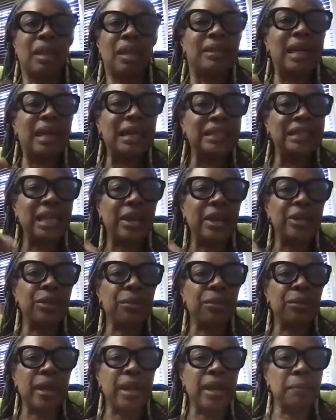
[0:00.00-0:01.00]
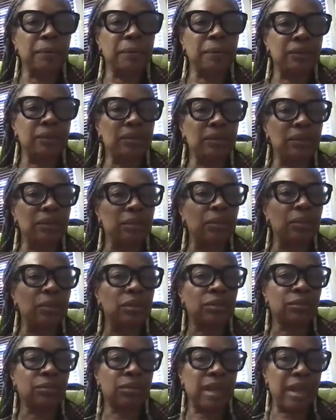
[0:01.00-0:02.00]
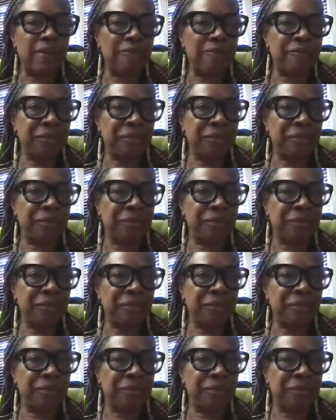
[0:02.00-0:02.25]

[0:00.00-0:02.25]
That's how you were able to look through that